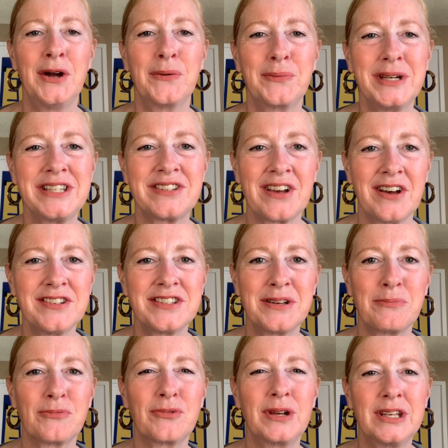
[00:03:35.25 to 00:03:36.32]
We saw
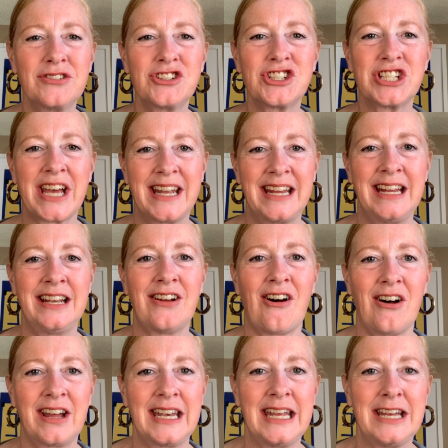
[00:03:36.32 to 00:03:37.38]
some real shedding
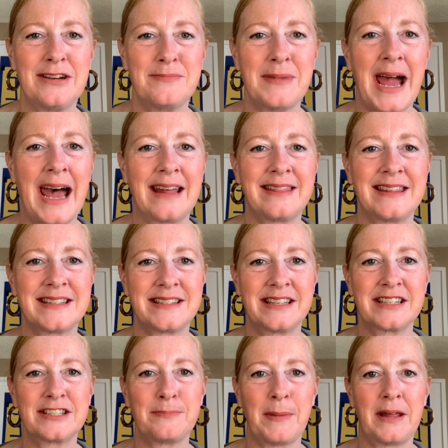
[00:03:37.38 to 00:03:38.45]
on him at the
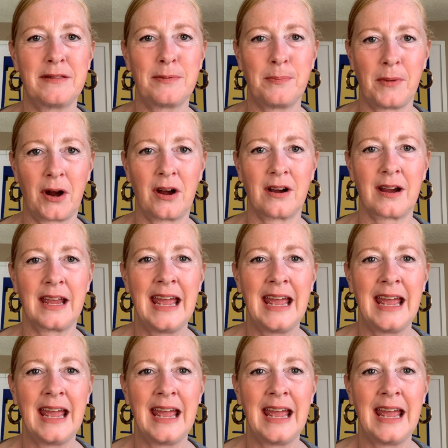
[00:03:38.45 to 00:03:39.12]
6-month mark,